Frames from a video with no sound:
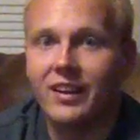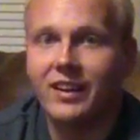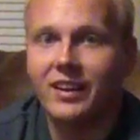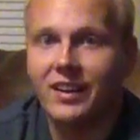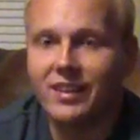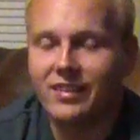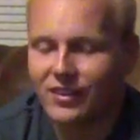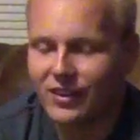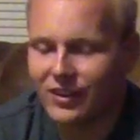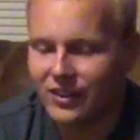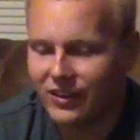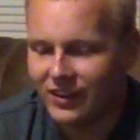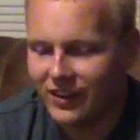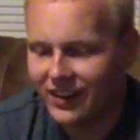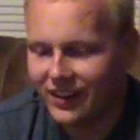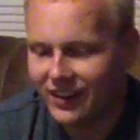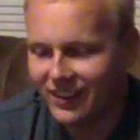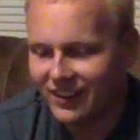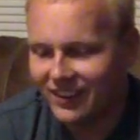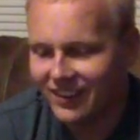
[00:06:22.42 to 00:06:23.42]
That's all you
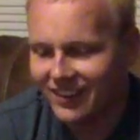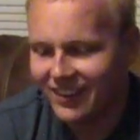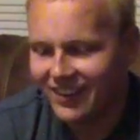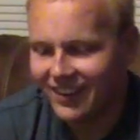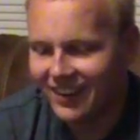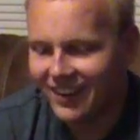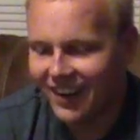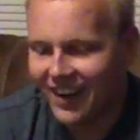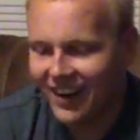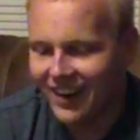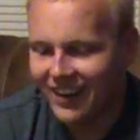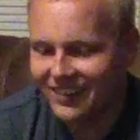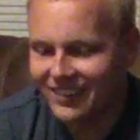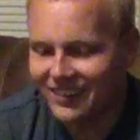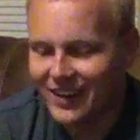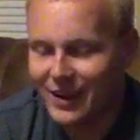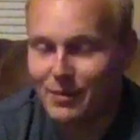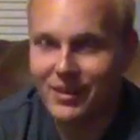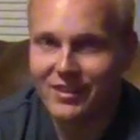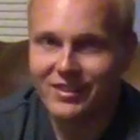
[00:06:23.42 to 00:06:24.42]
need. And
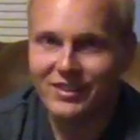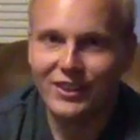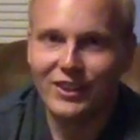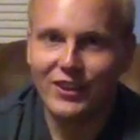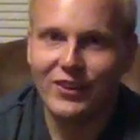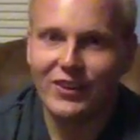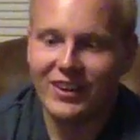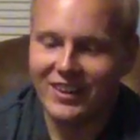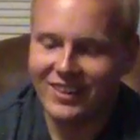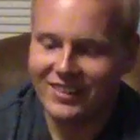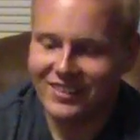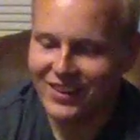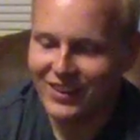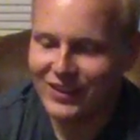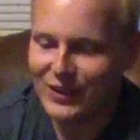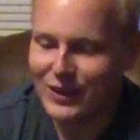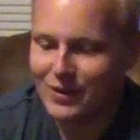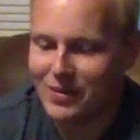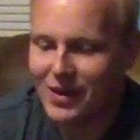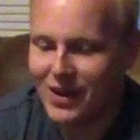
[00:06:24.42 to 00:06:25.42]
Game Master Cody can tell
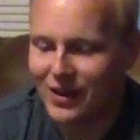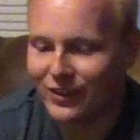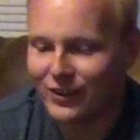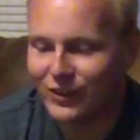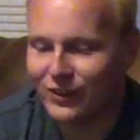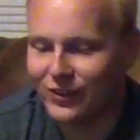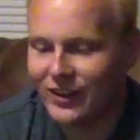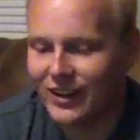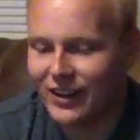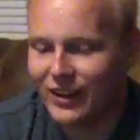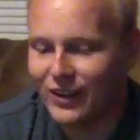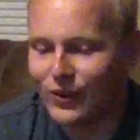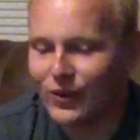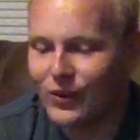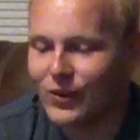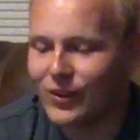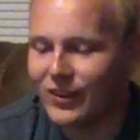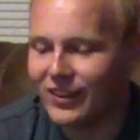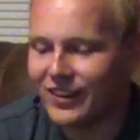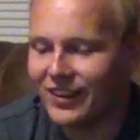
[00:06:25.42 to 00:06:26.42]
you about green and
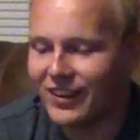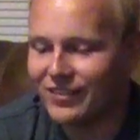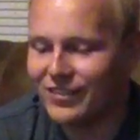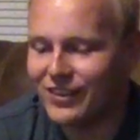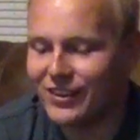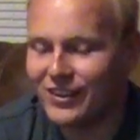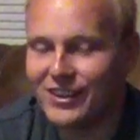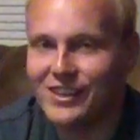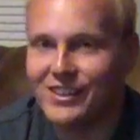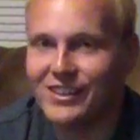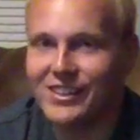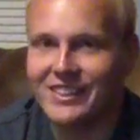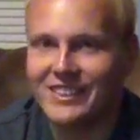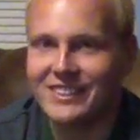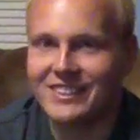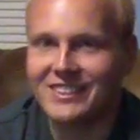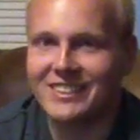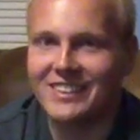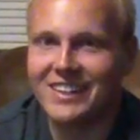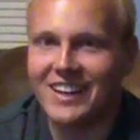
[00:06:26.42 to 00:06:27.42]
gold if you're curious,
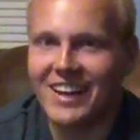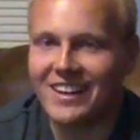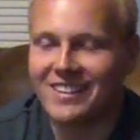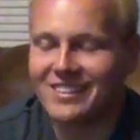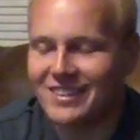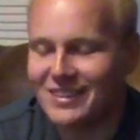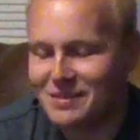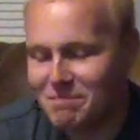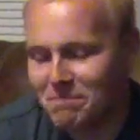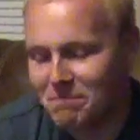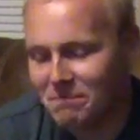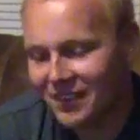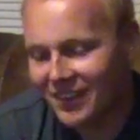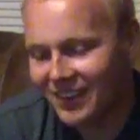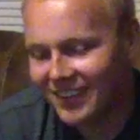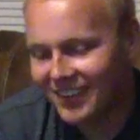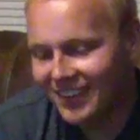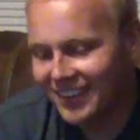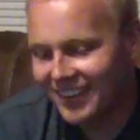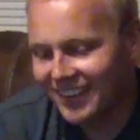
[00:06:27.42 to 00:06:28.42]
just ask him.
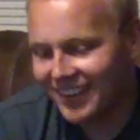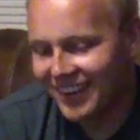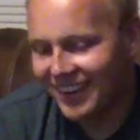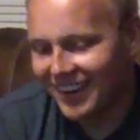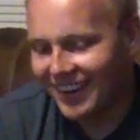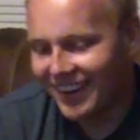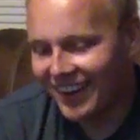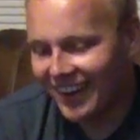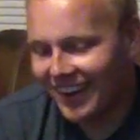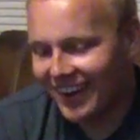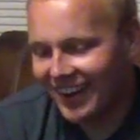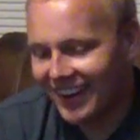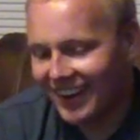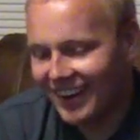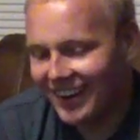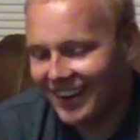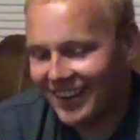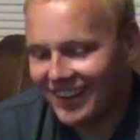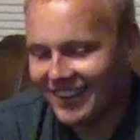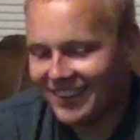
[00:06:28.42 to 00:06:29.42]

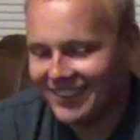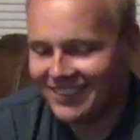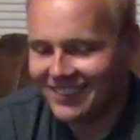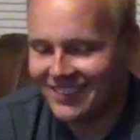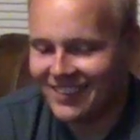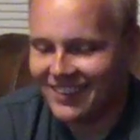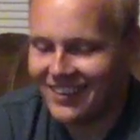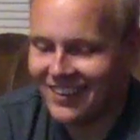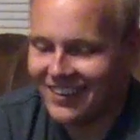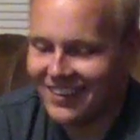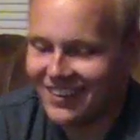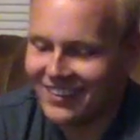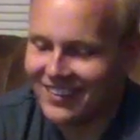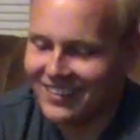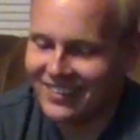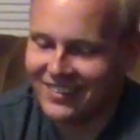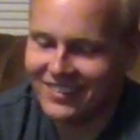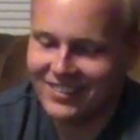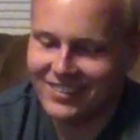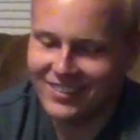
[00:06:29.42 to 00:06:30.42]
And
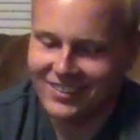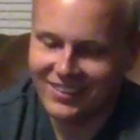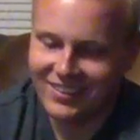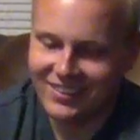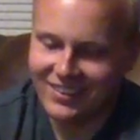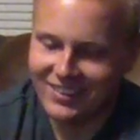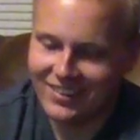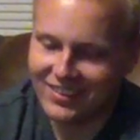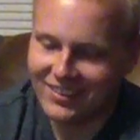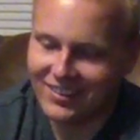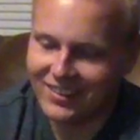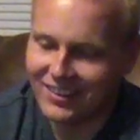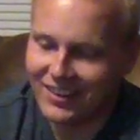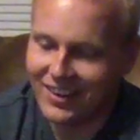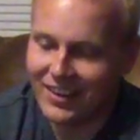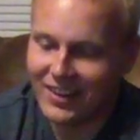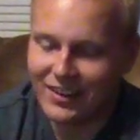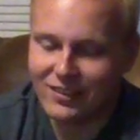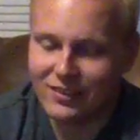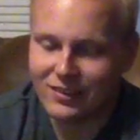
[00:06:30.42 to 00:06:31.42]

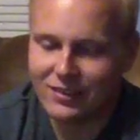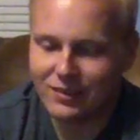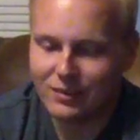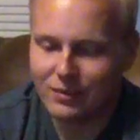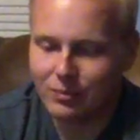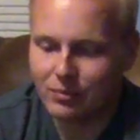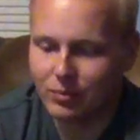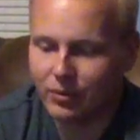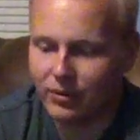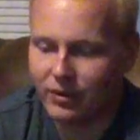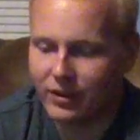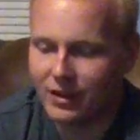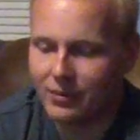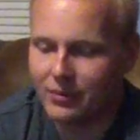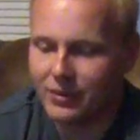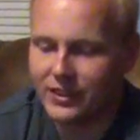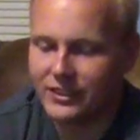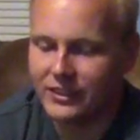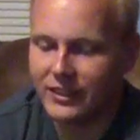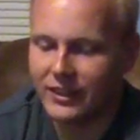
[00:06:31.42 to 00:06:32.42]
yeah, that's pretty
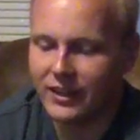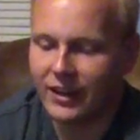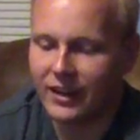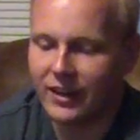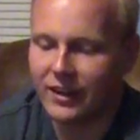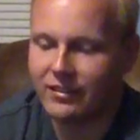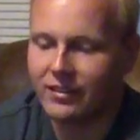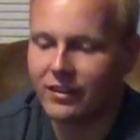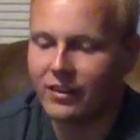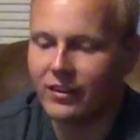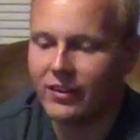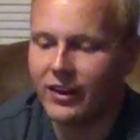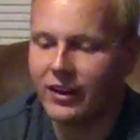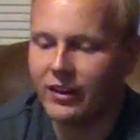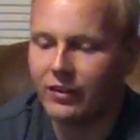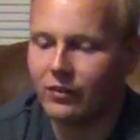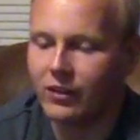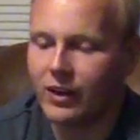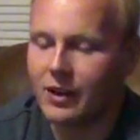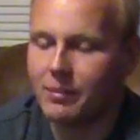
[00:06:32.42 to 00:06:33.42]
much it. I guess I'll go
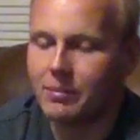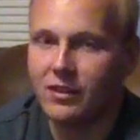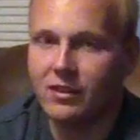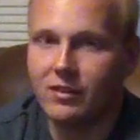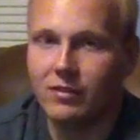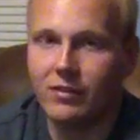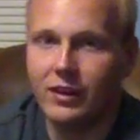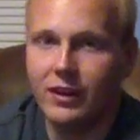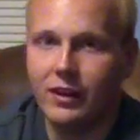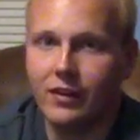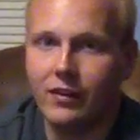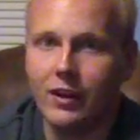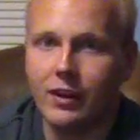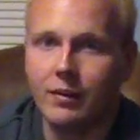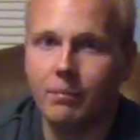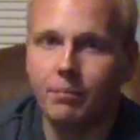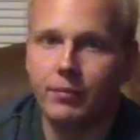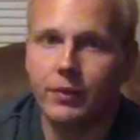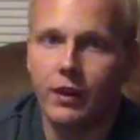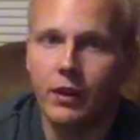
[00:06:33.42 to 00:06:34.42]
ahead and wrap this video
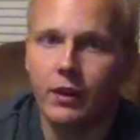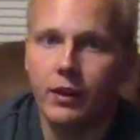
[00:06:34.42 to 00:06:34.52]
up.